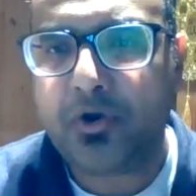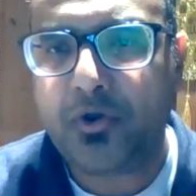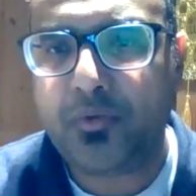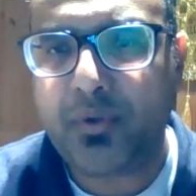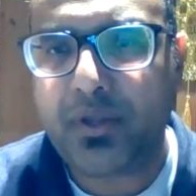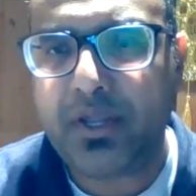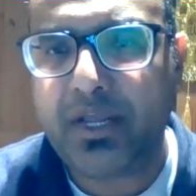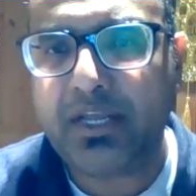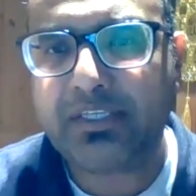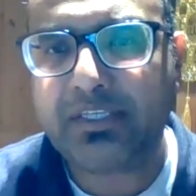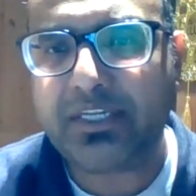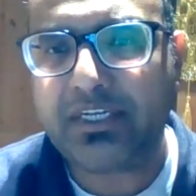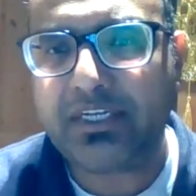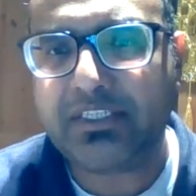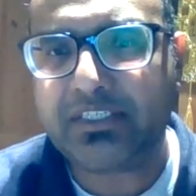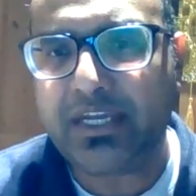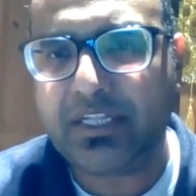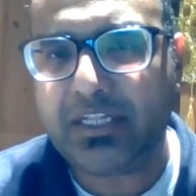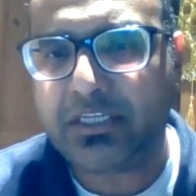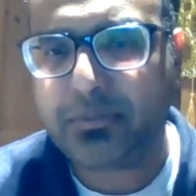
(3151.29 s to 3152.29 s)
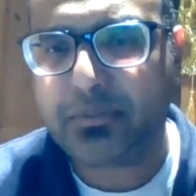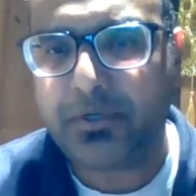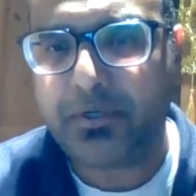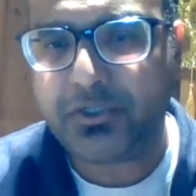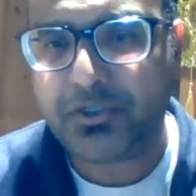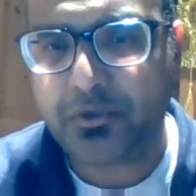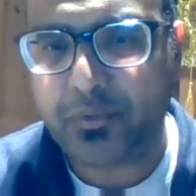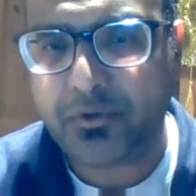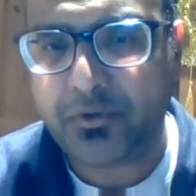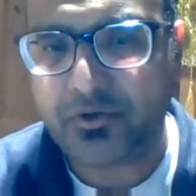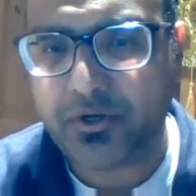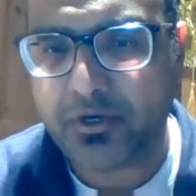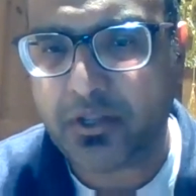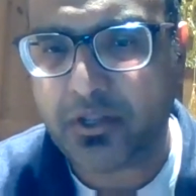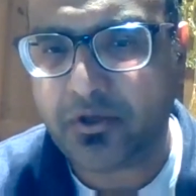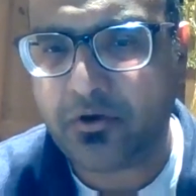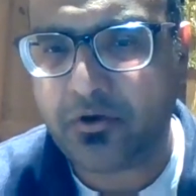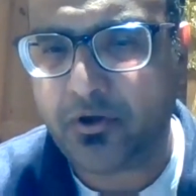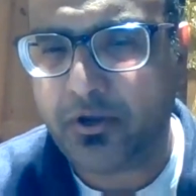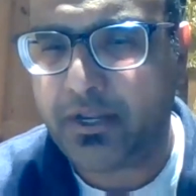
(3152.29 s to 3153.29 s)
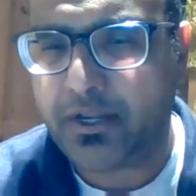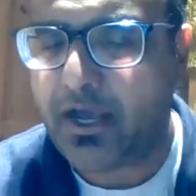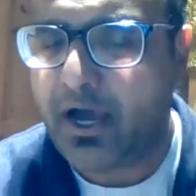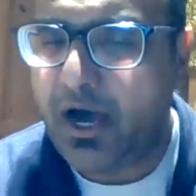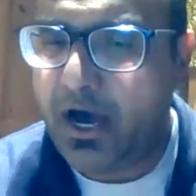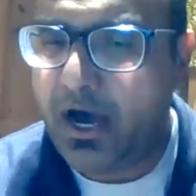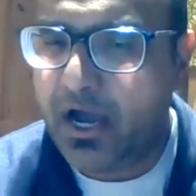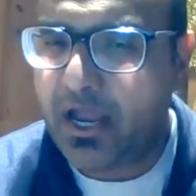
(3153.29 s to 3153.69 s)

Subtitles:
could we easily say this patient should be to another colleague?